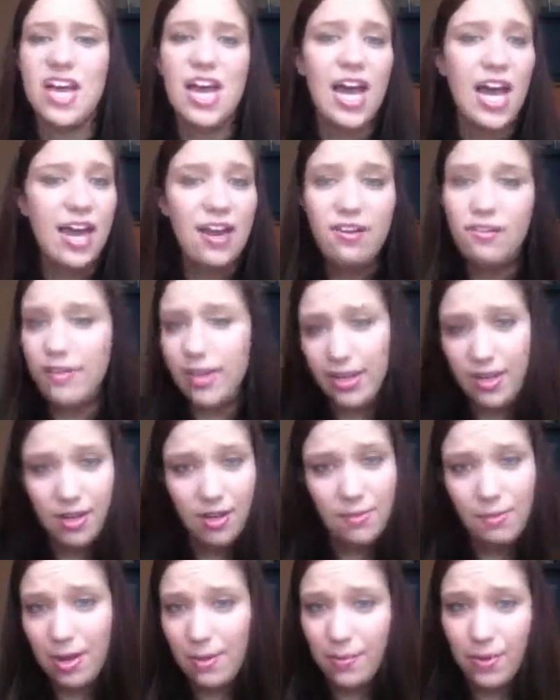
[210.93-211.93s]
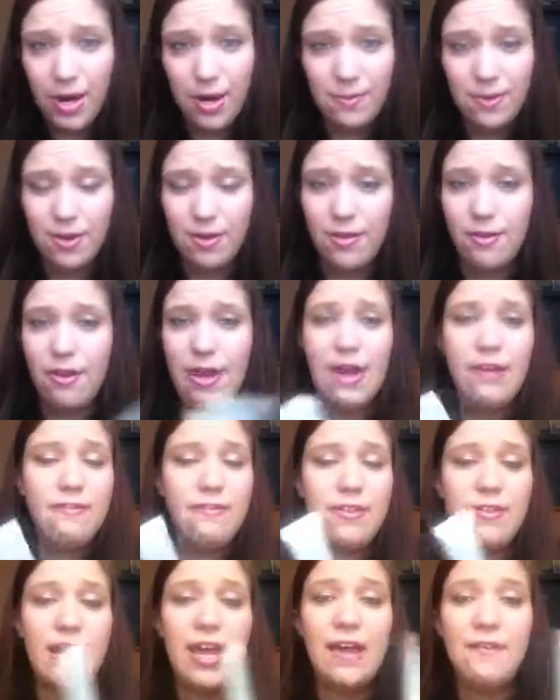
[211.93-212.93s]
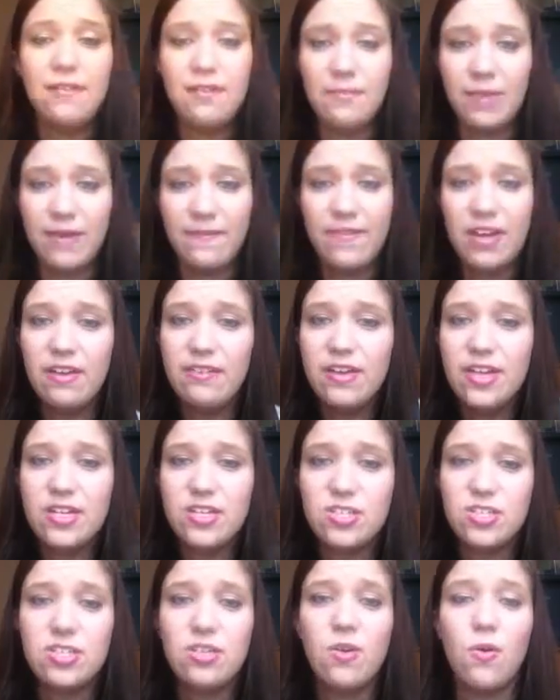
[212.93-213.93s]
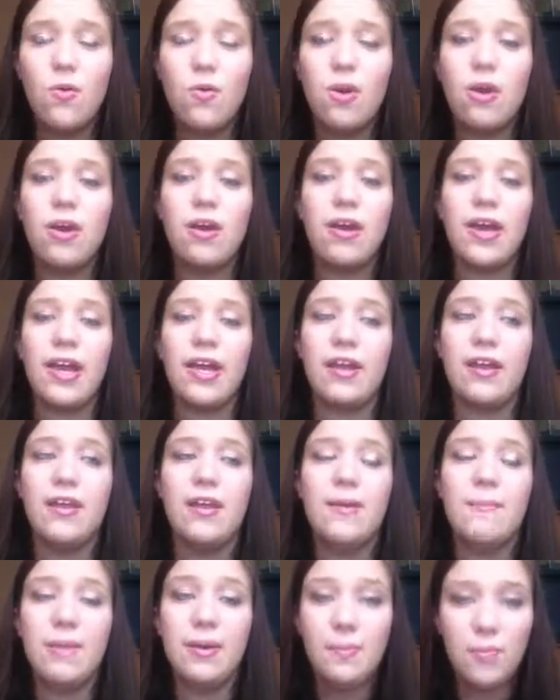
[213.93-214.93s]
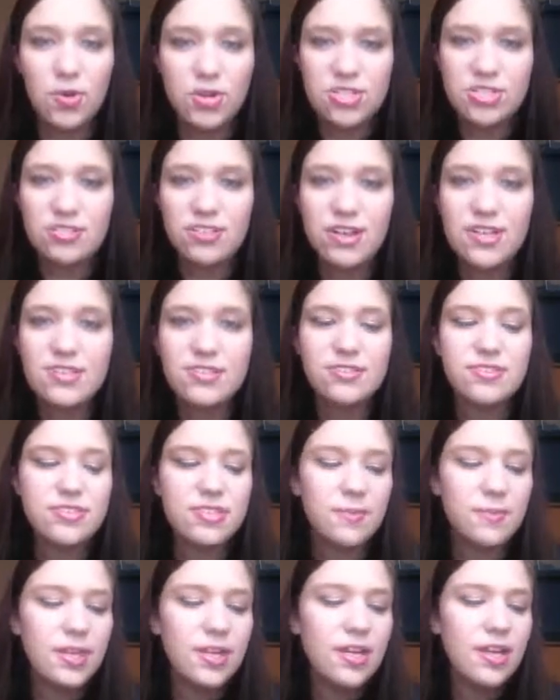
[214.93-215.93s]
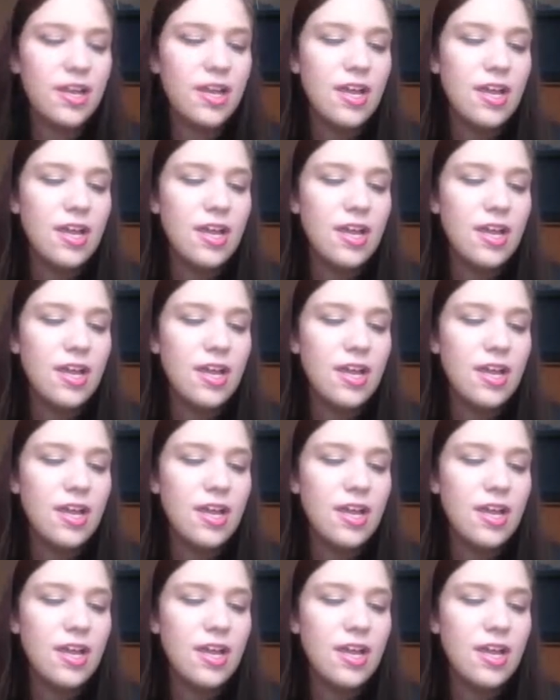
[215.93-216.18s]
I don't like it in my primer though. I'd rather have it in my foundation or my moisturizer or something.